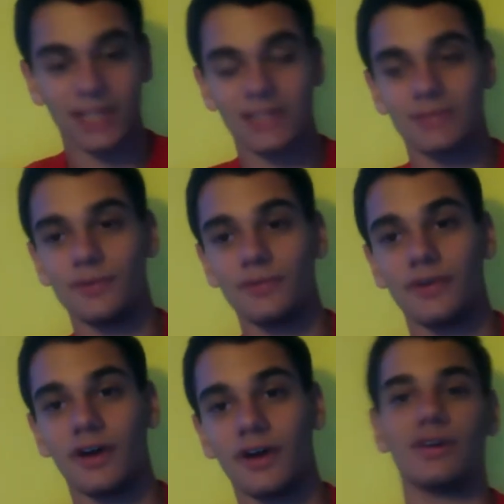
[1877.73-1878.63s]
Let's
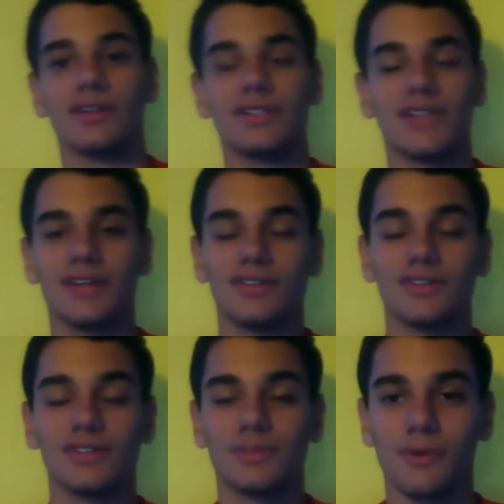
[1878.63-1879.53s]
move on to our
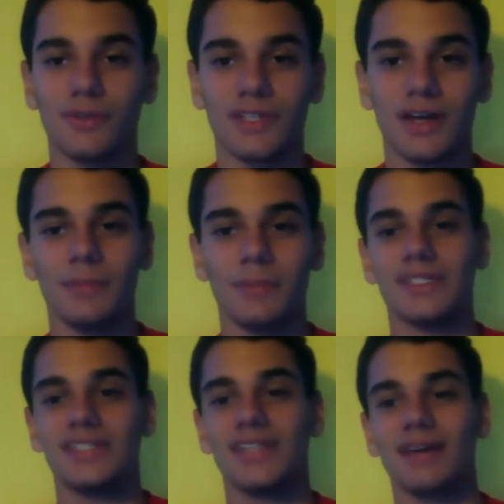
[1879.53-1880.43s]
signature Sports
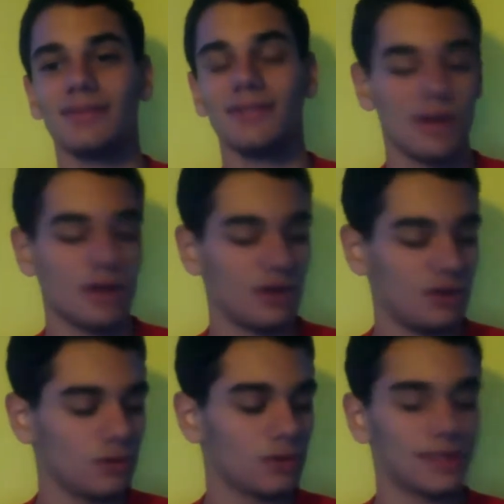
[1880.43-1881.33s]
Compass segment,
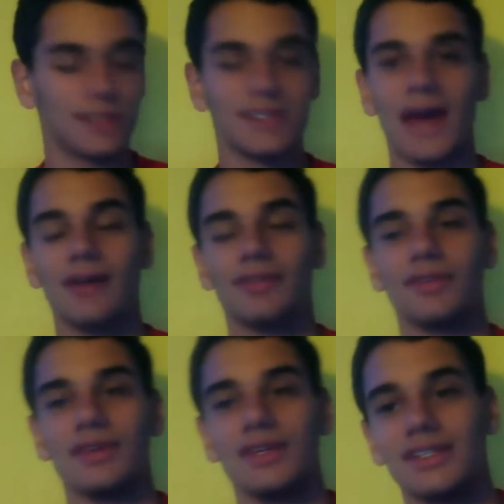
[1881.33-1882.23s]
North, South,
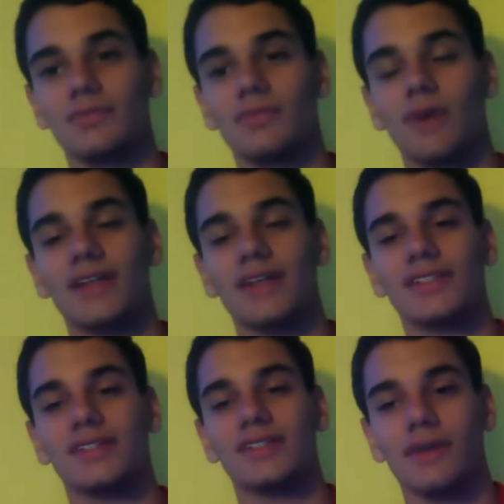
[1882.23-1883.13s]
East,
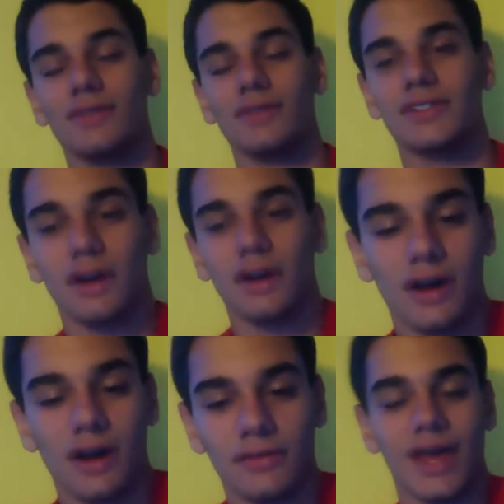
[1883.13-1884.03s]
West. Why don't we start
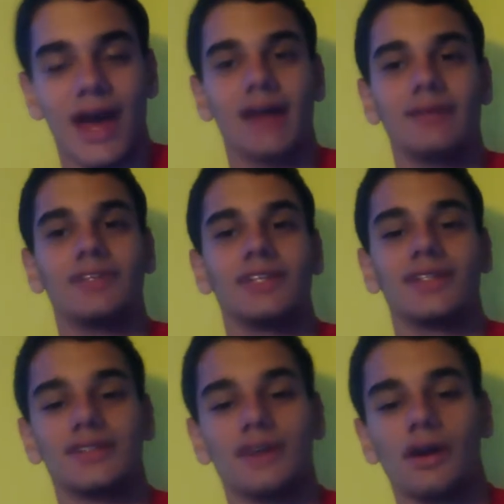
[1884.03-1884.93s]
off with Adam, and
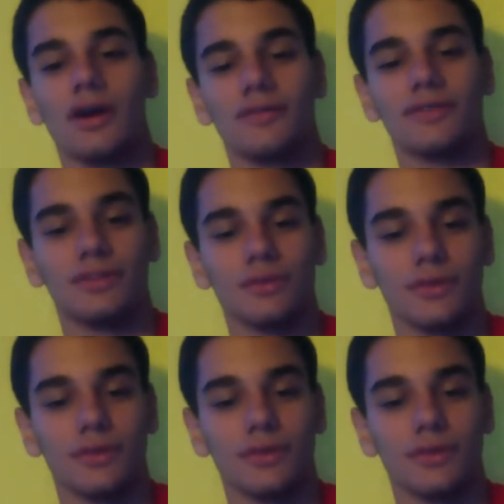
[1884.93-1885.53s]
let's start off with North.